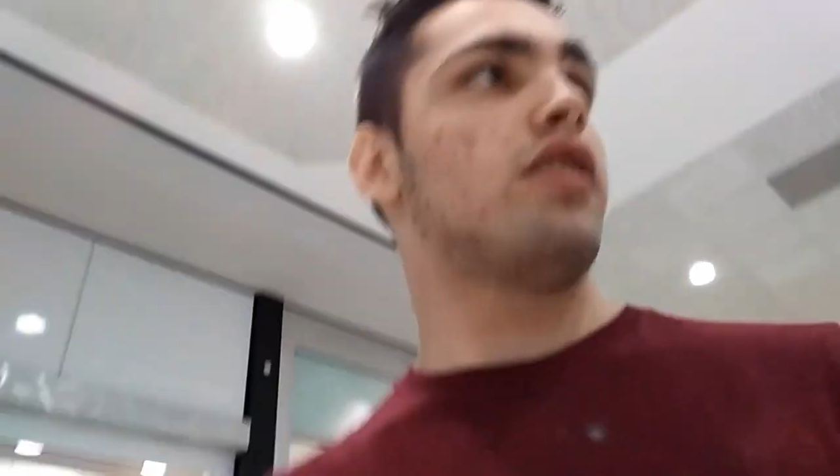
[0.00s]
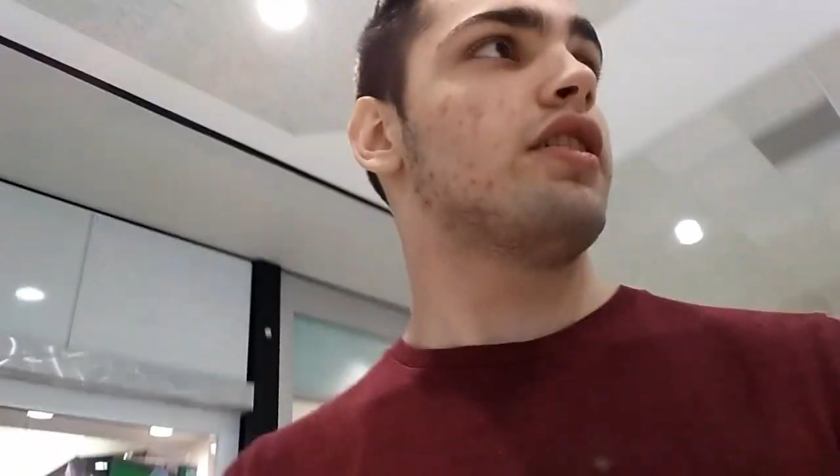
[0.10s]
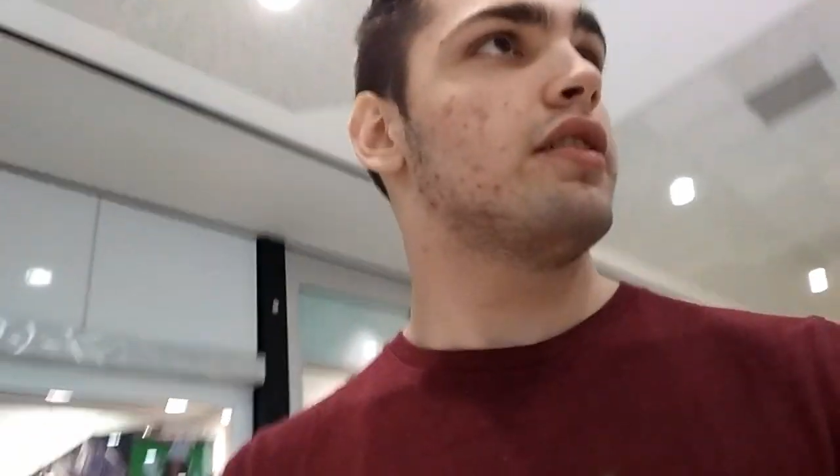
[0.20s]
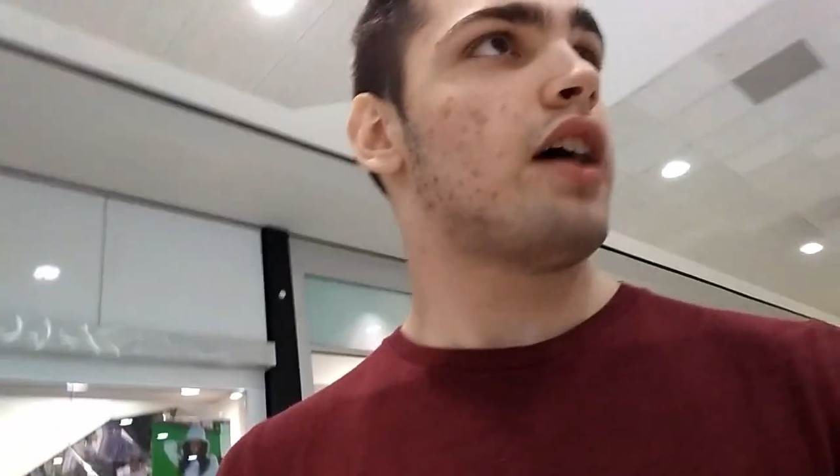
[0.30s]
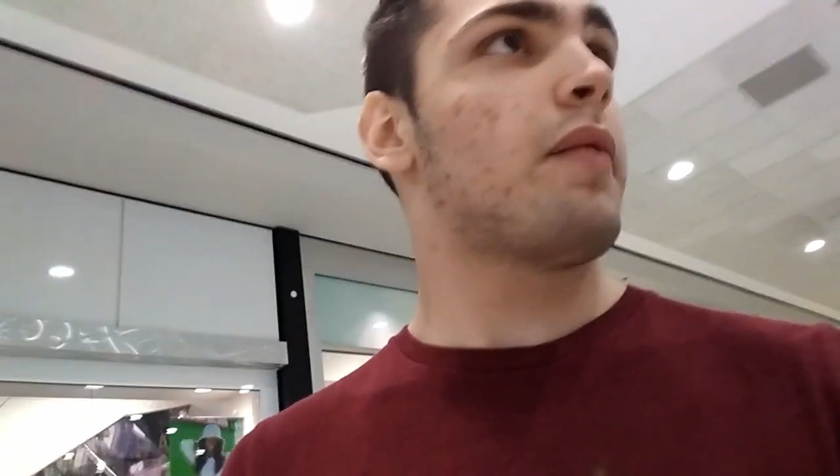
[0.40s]
you
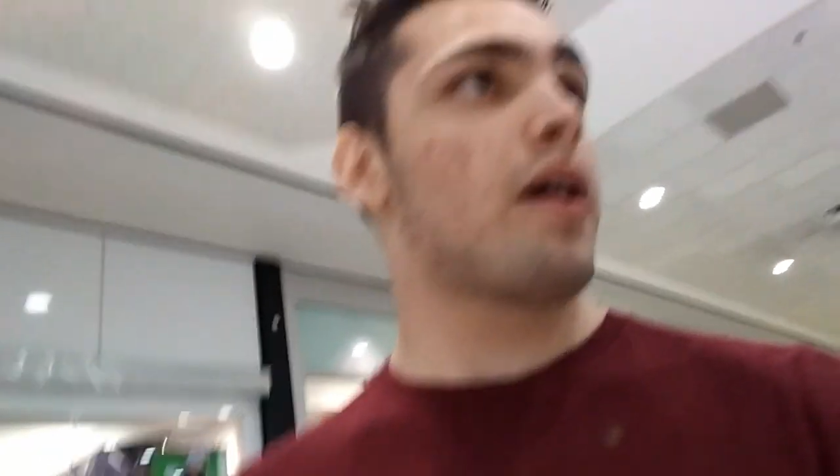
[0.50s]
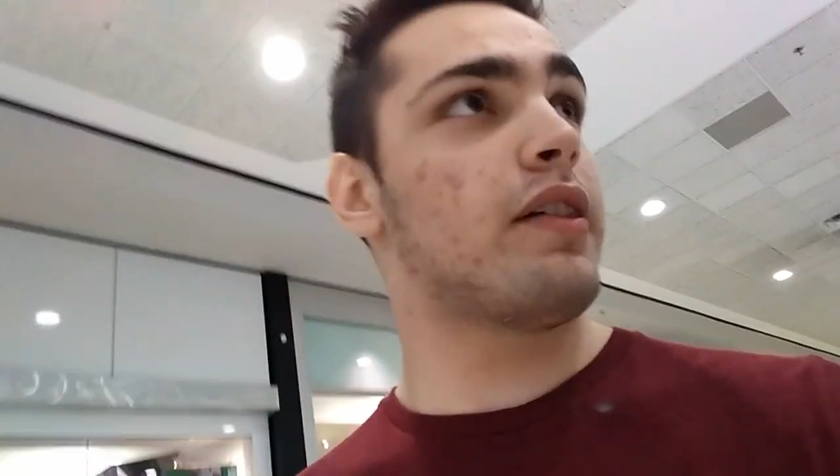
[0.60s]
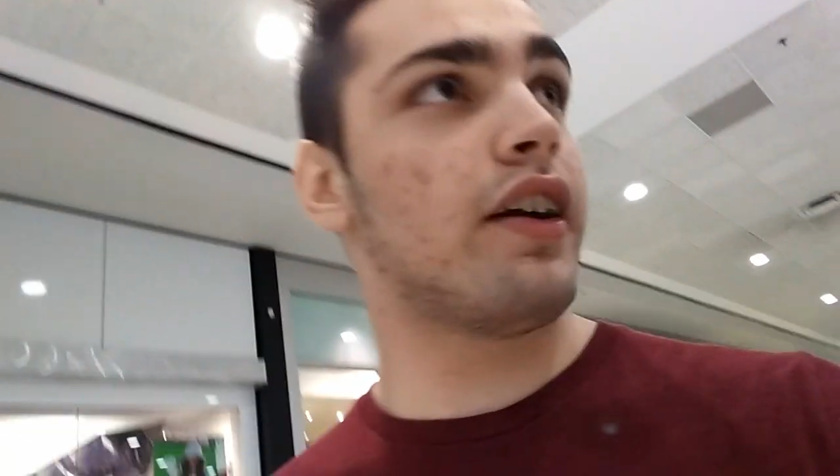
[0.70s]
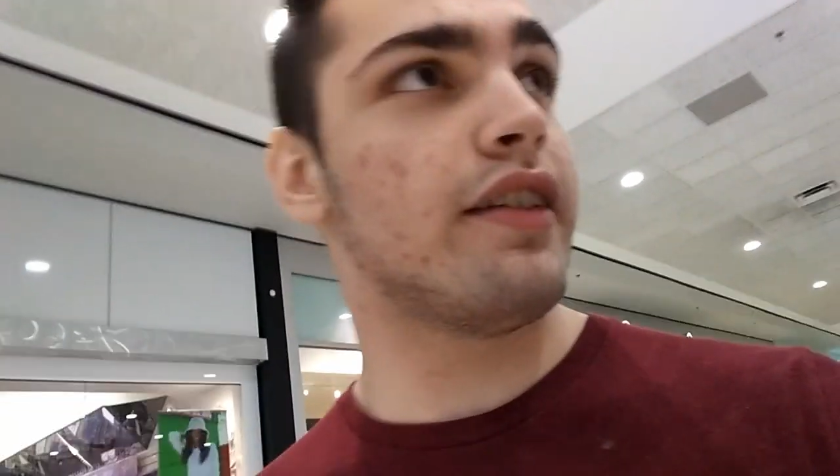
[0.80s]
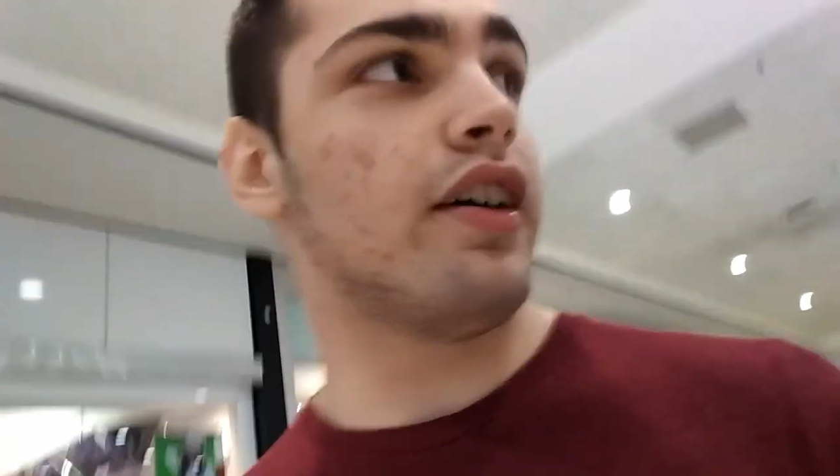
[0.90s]
I
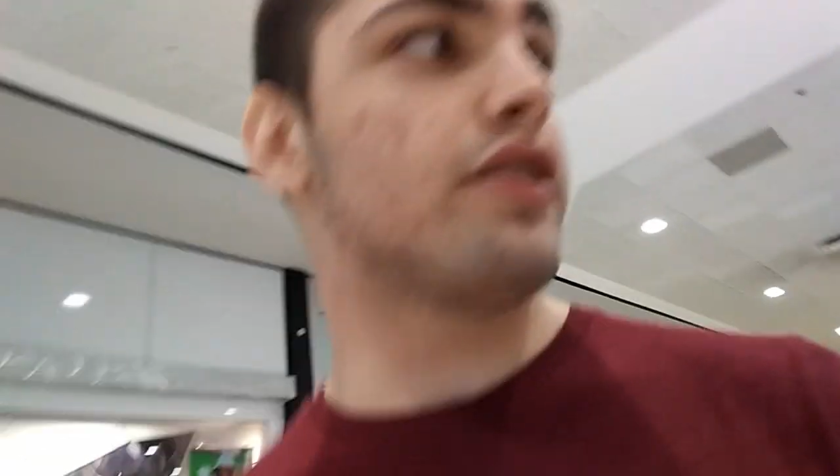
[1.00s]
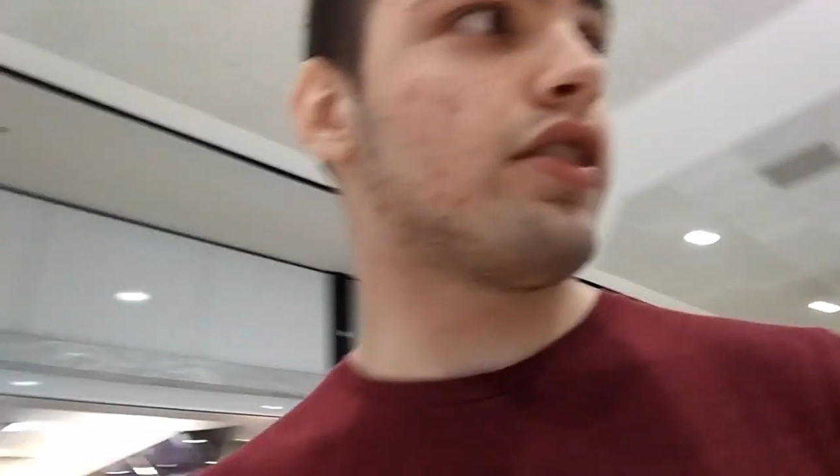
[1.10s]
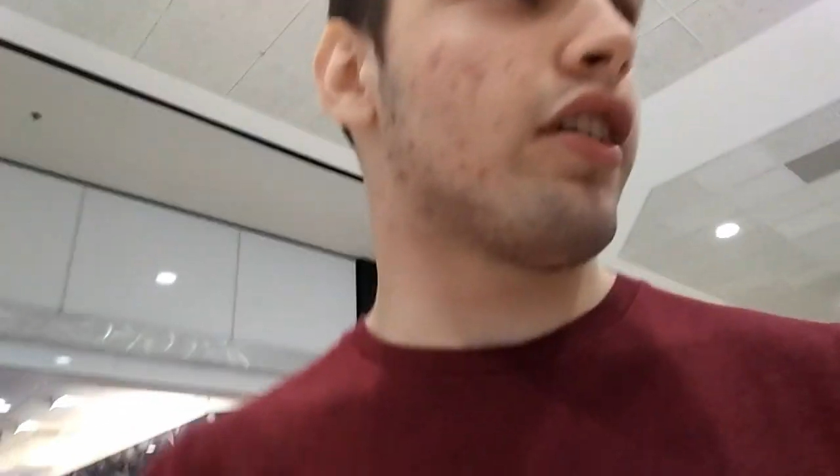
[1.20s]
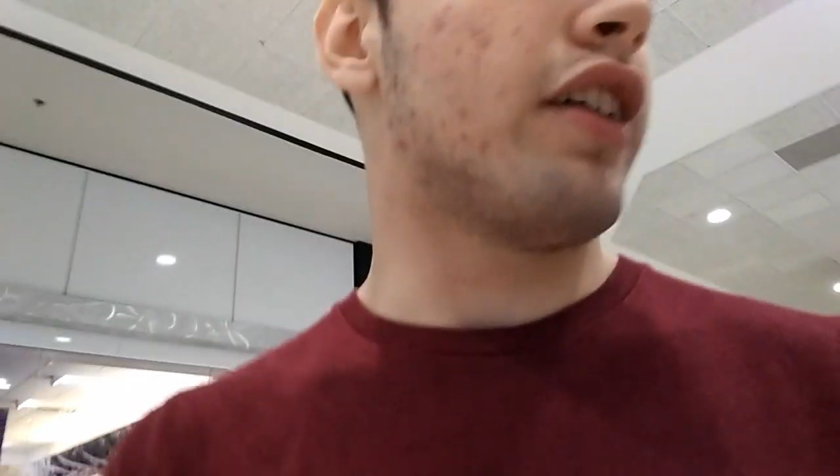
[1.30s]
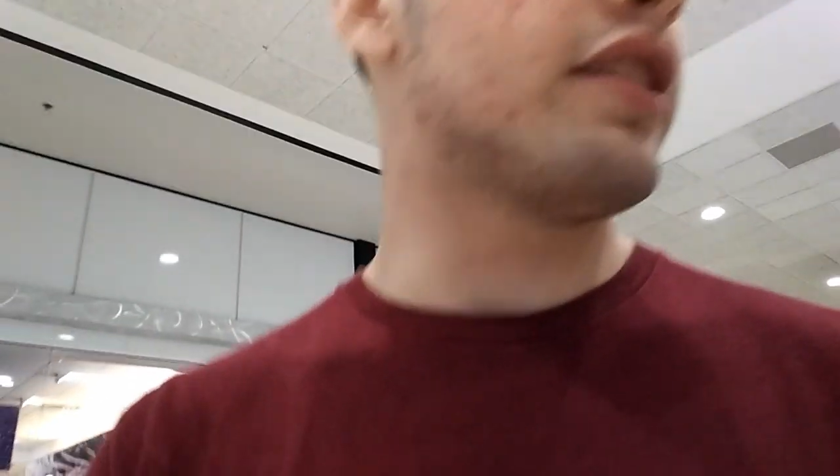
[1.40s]
dare you tell us
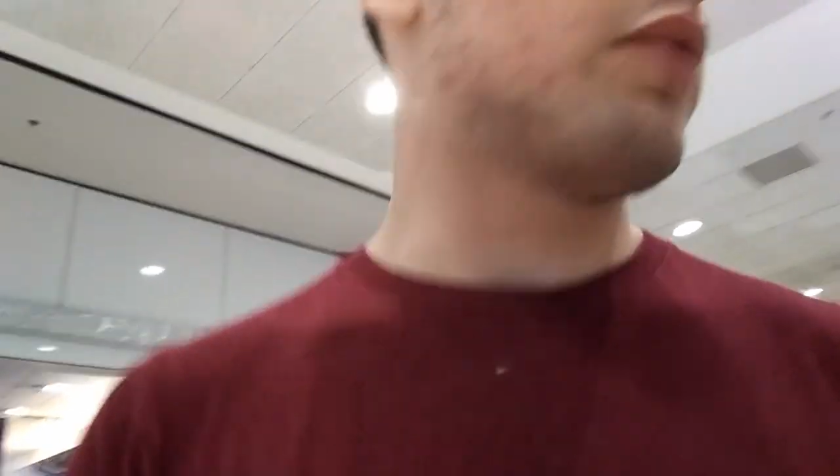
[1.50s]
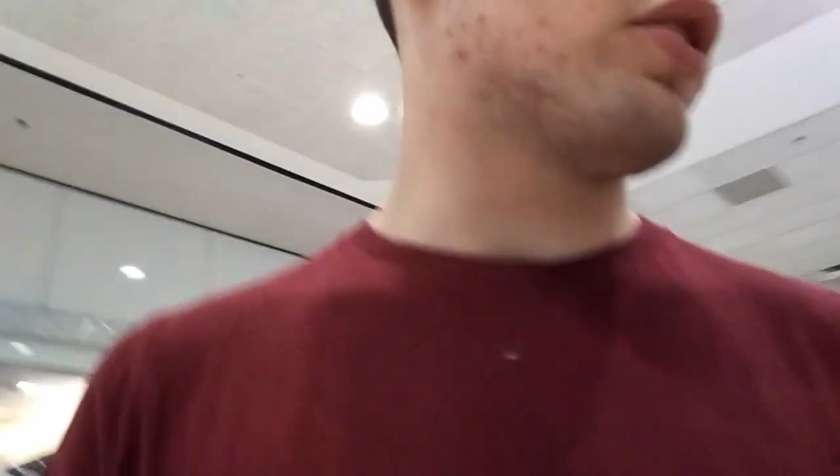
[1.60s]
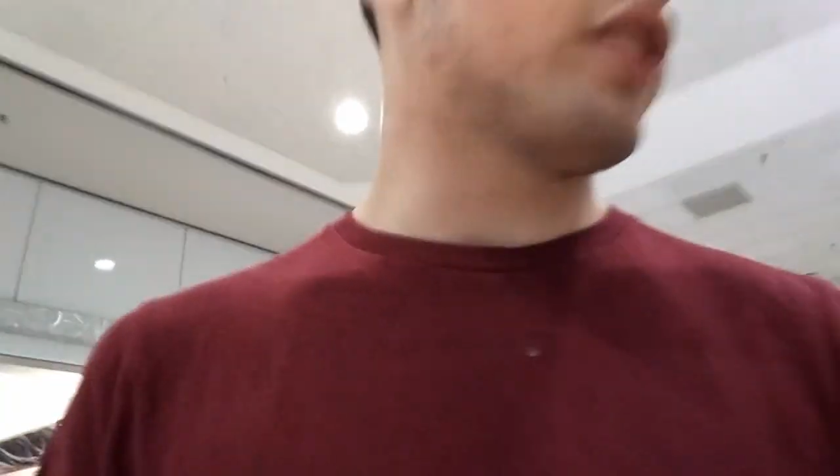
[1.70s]
true guard he's not a real